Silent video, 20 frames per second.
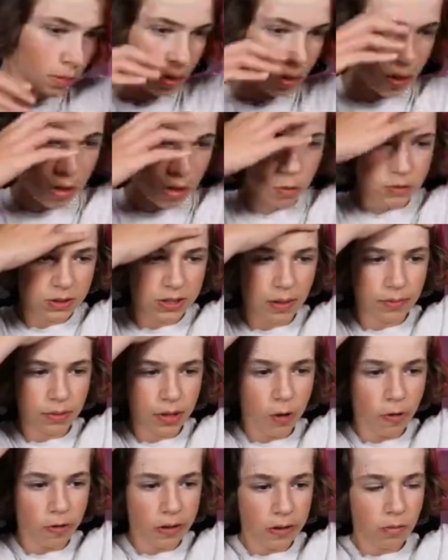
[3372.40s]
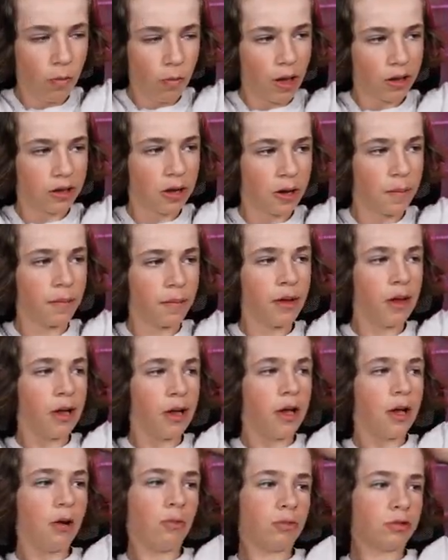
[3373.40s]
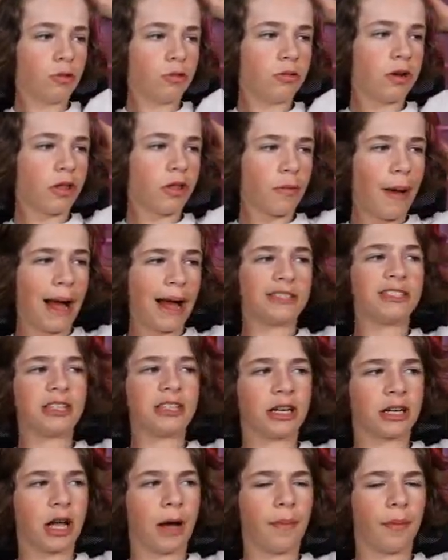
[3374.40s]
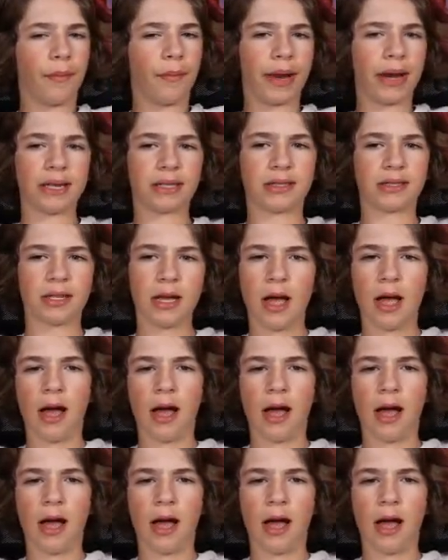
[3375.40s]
What's up, Logan? Welcome. We'll do another match in a couple minutes.